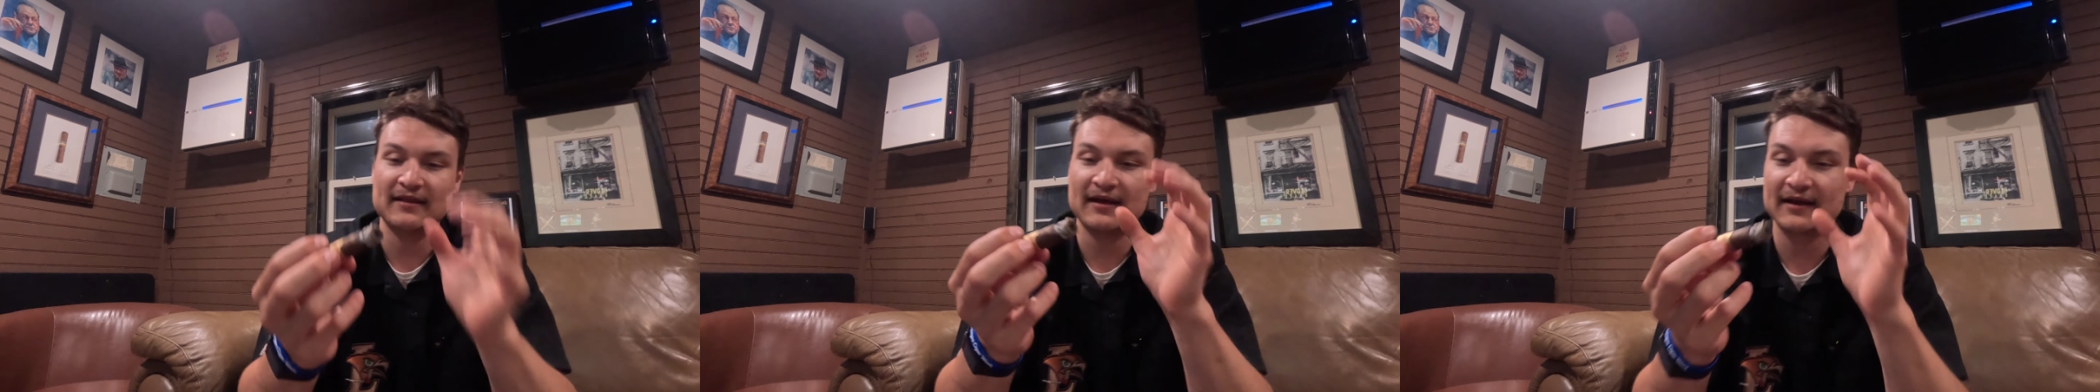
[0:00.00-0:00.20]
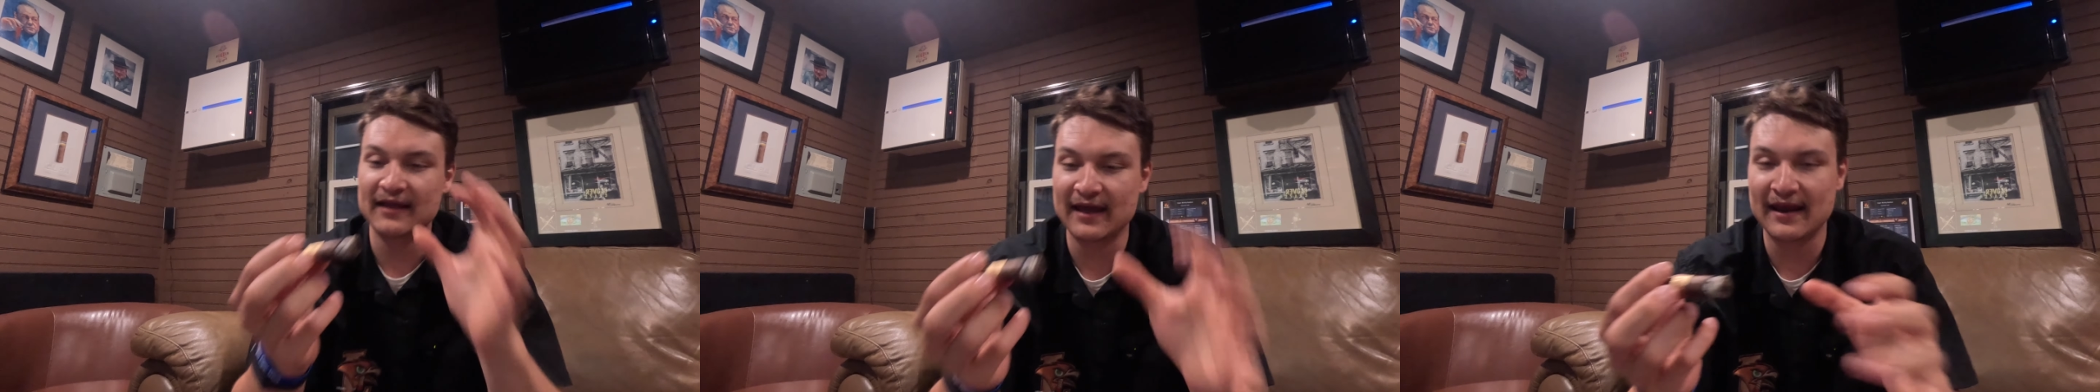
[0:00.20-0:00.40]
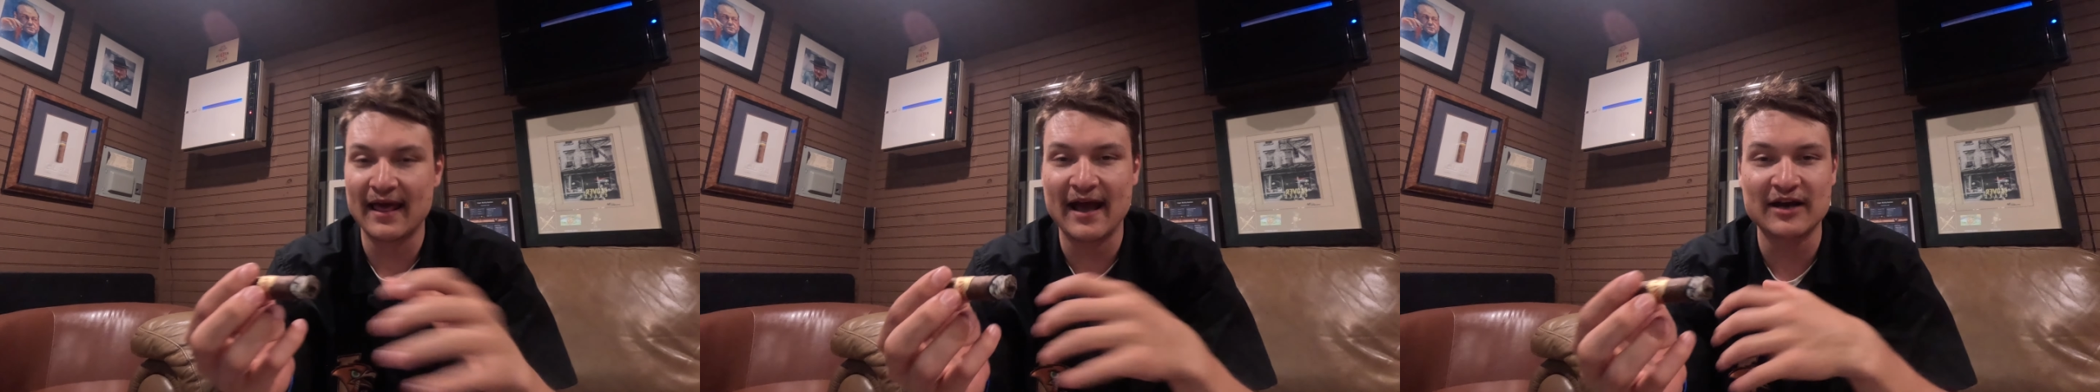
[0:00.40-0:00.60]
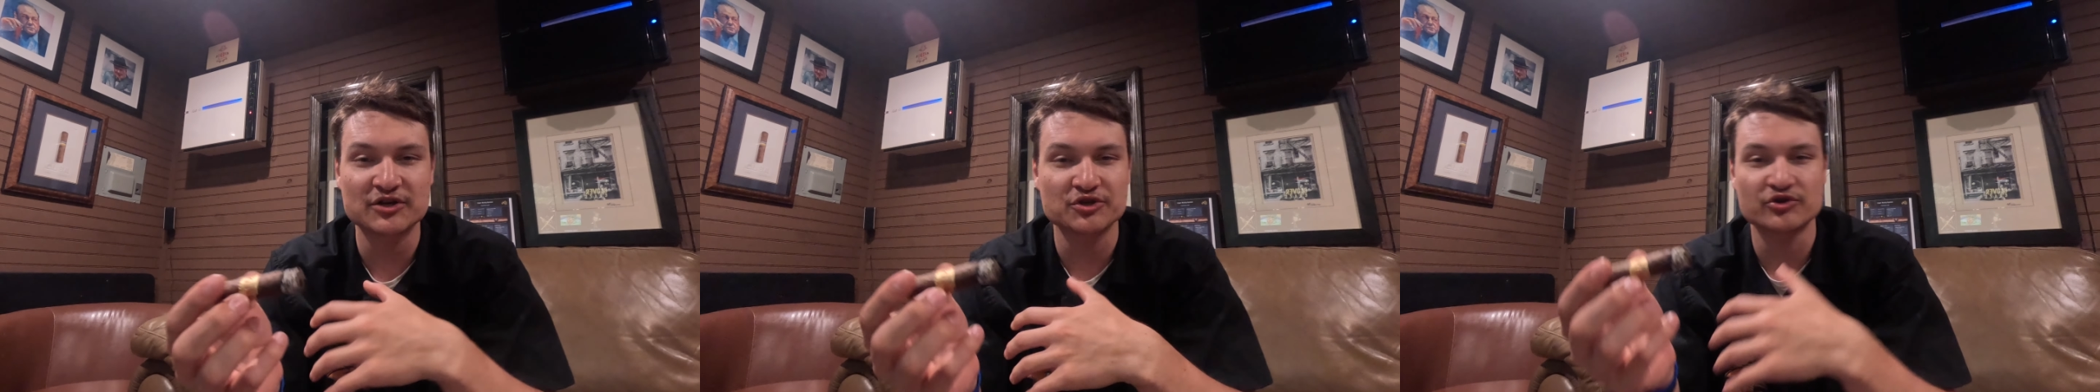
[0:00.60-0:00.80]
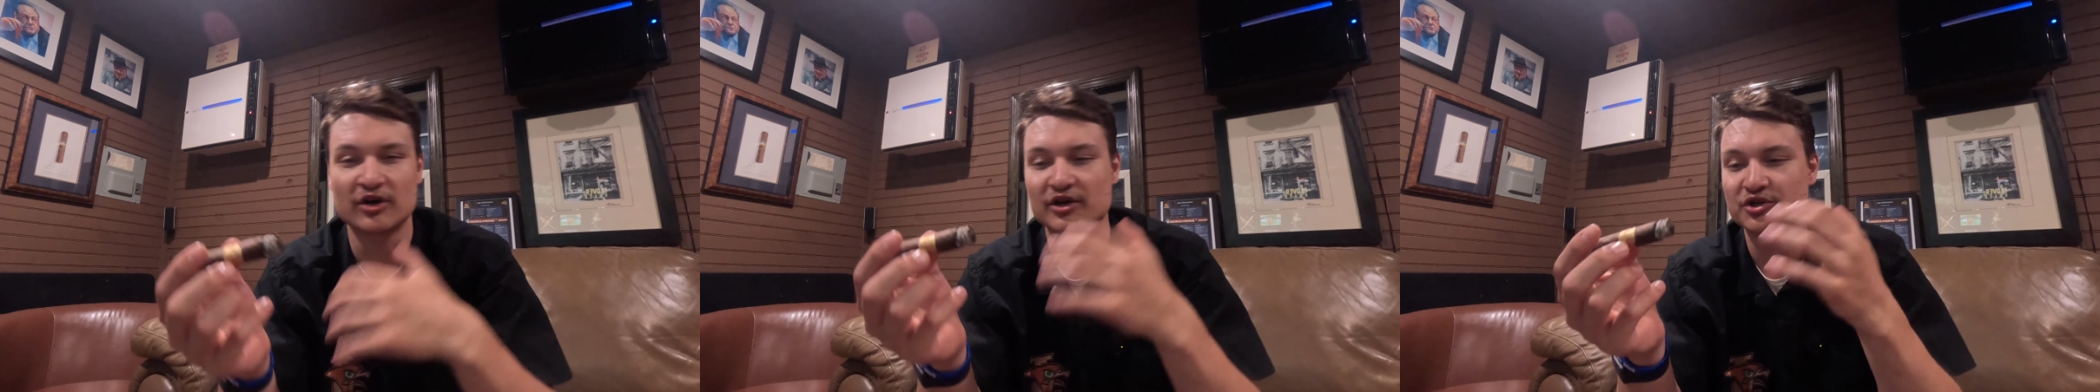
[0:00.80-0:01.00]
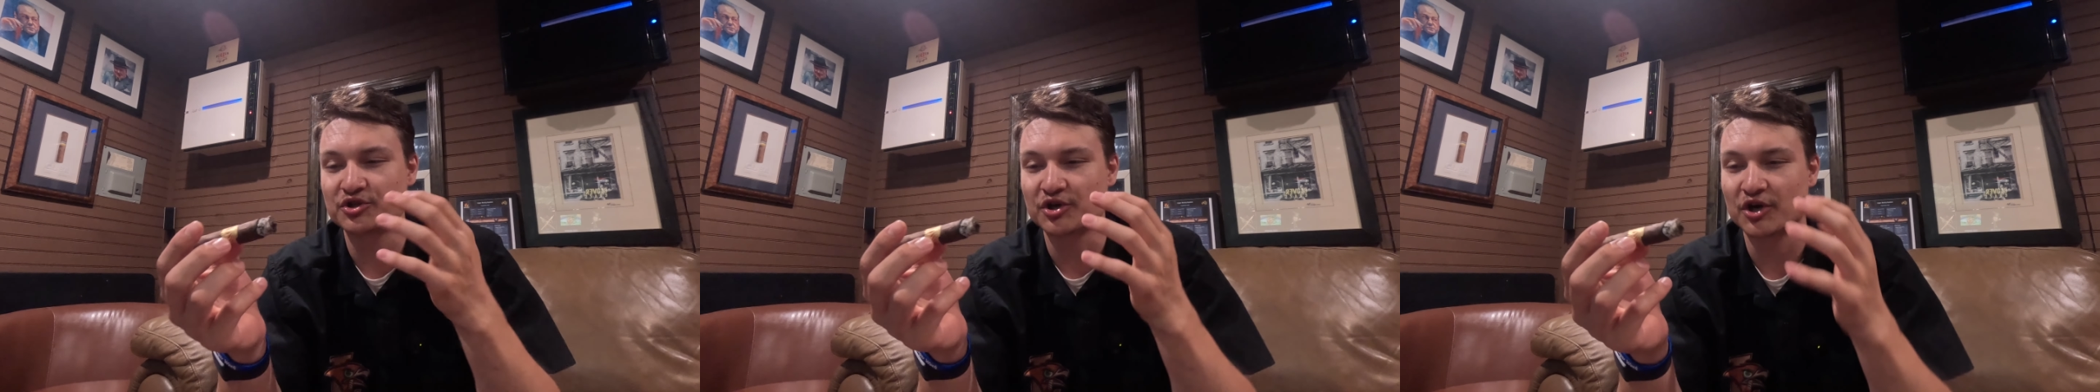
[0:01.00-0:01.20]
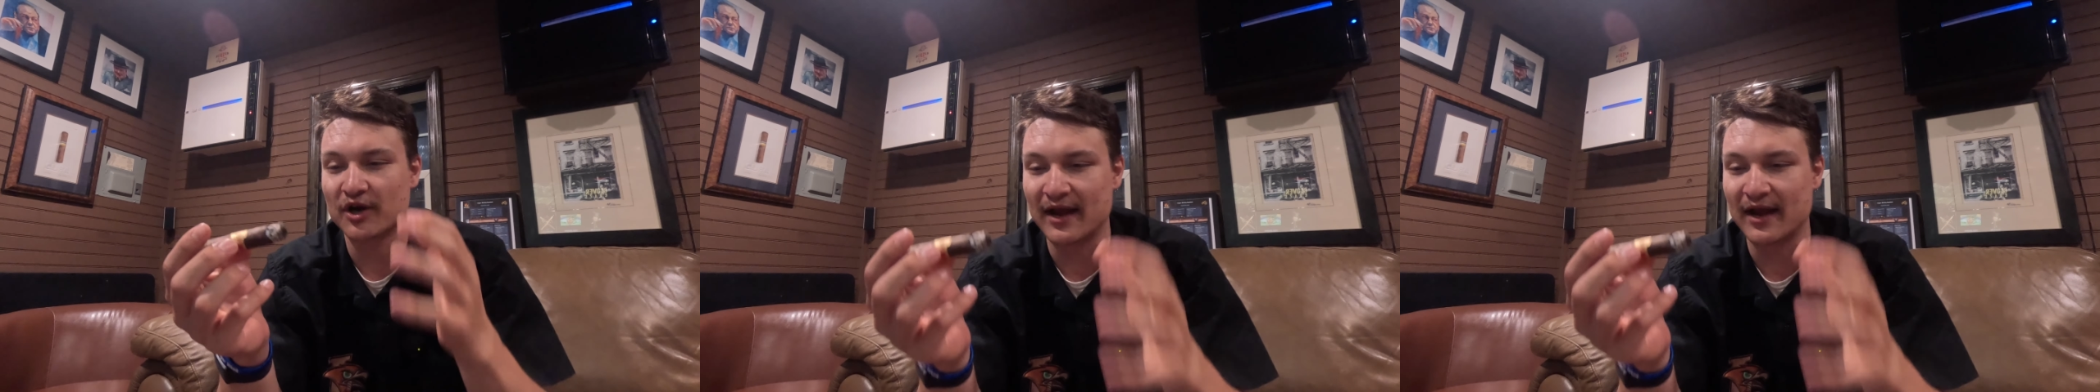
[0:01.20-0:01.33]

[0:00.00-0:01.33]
Again, ash structure